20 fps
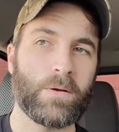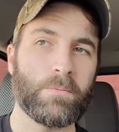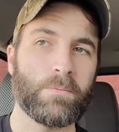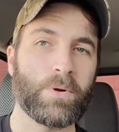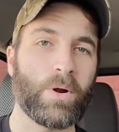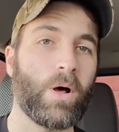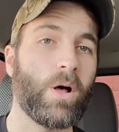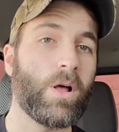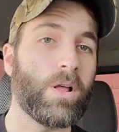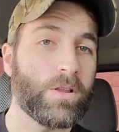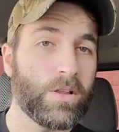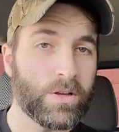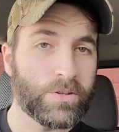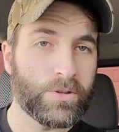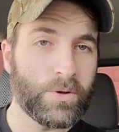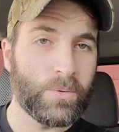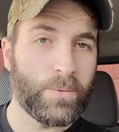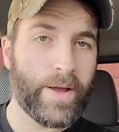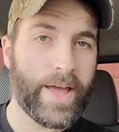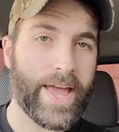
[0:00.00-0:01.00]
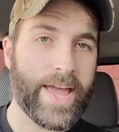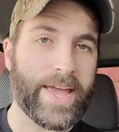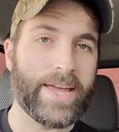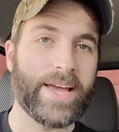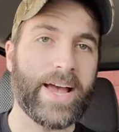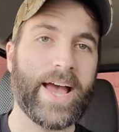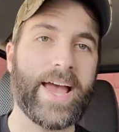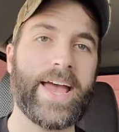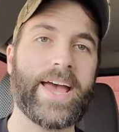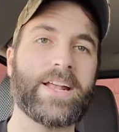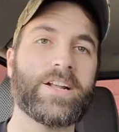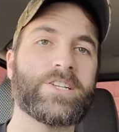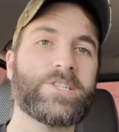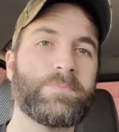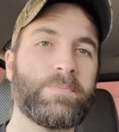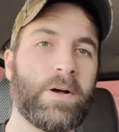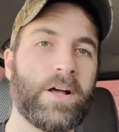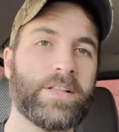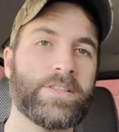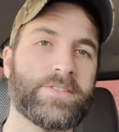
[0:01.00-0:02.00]
But all along the way, I had a
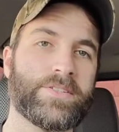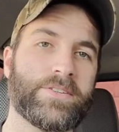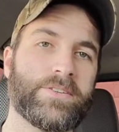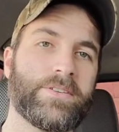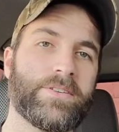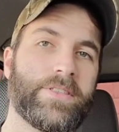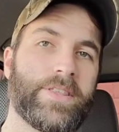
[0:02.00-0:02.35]
sponsor